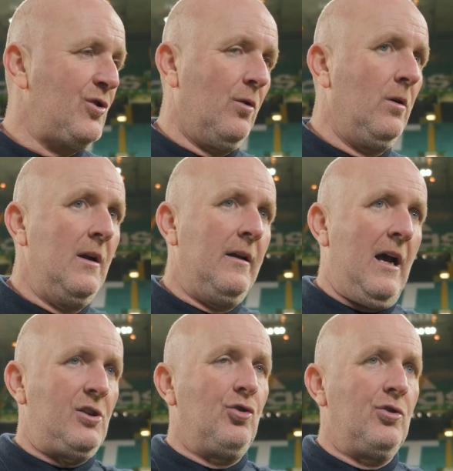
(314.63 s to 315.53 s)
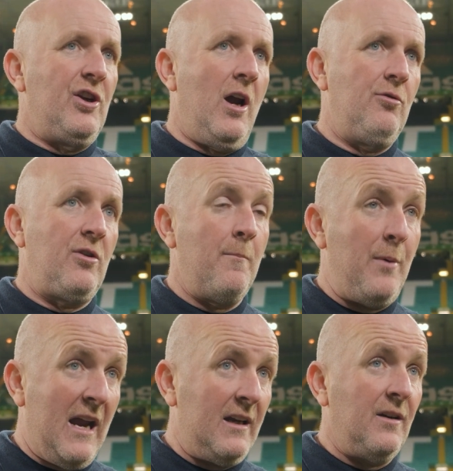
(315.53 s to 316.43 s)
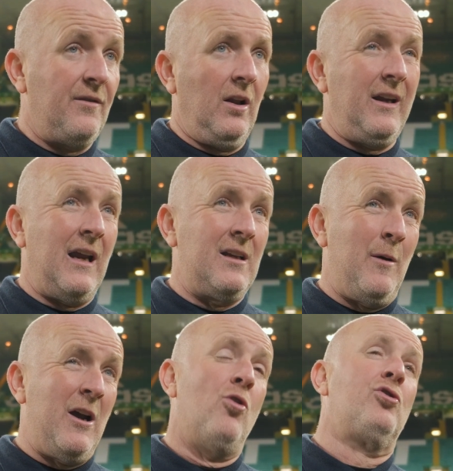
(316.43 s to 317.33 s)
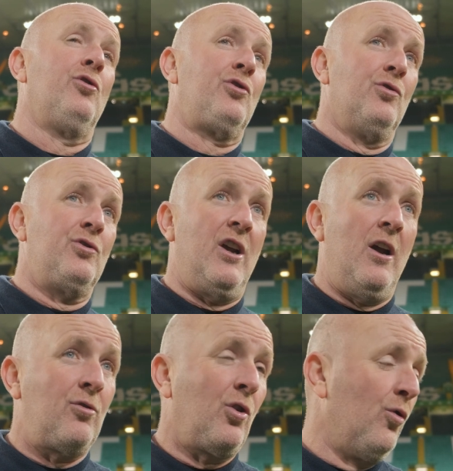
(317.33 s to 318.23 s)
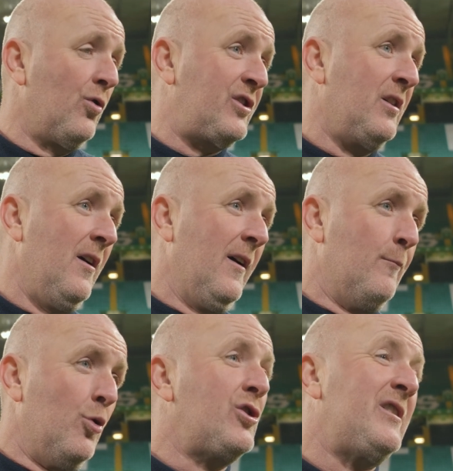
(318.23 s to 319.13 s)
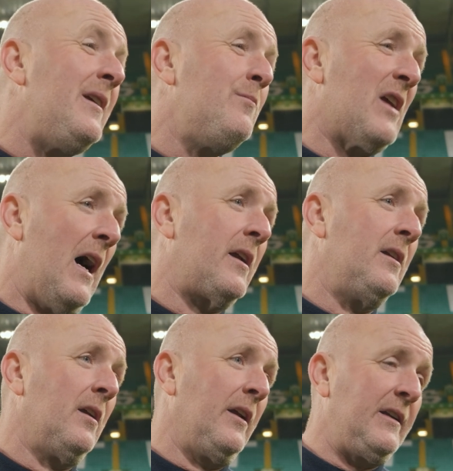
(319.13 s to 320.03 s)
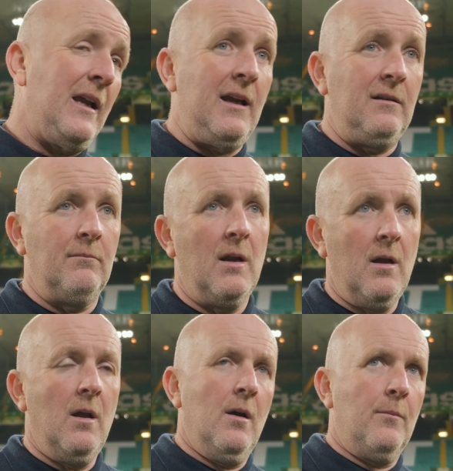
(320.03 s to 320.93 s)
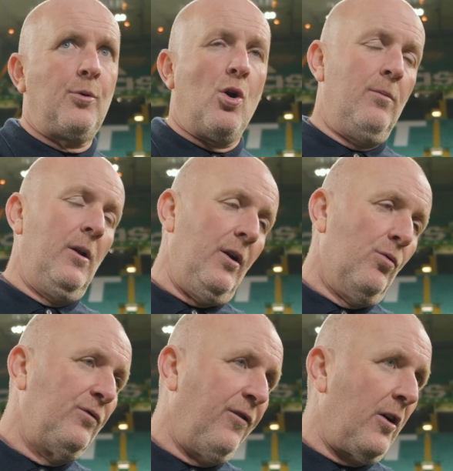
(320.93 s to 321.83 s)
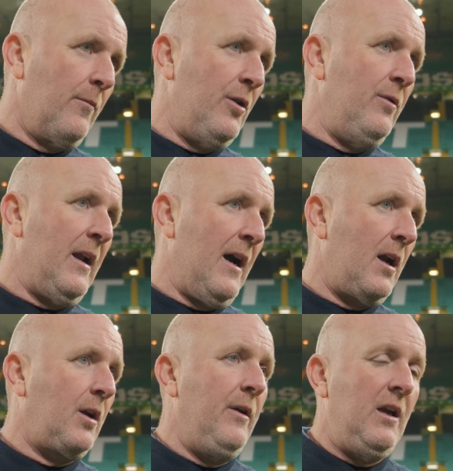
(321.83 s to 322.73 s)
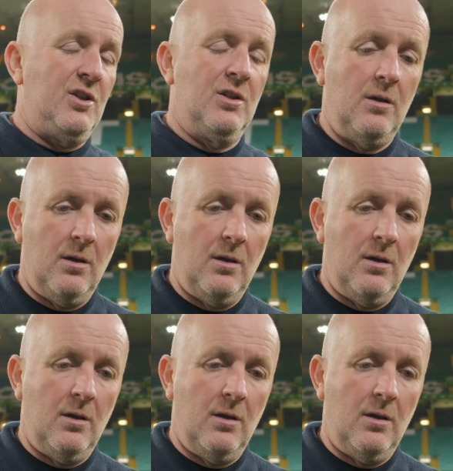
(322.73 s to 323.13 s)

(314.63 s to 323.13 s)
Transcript: So that shows you how competitive the league is, but it also shows you how close most teams are in the league, taking probably the Old Firm out of that equation.